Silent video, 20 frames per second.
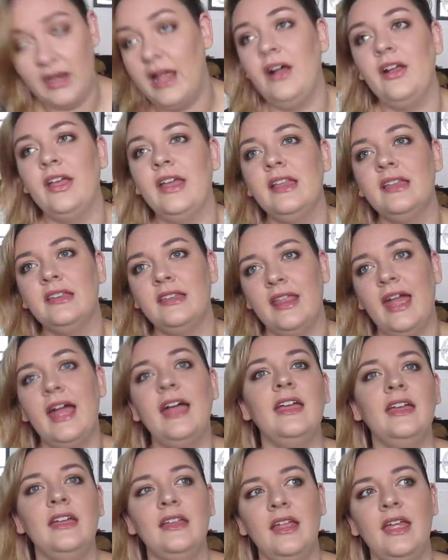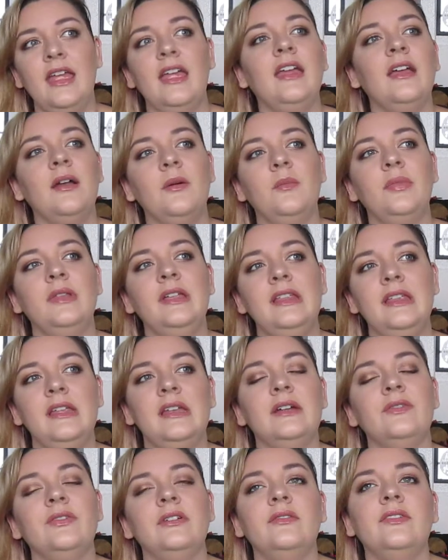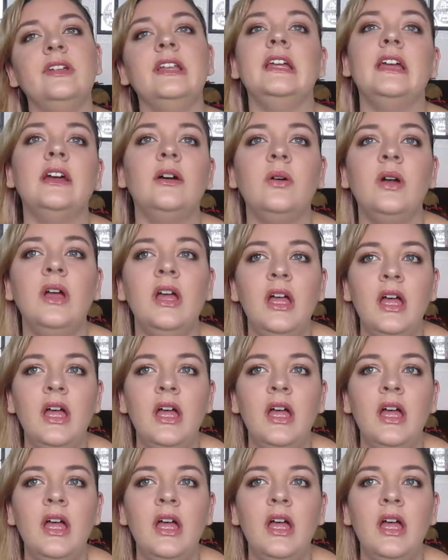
I'll get into that in a completely different video.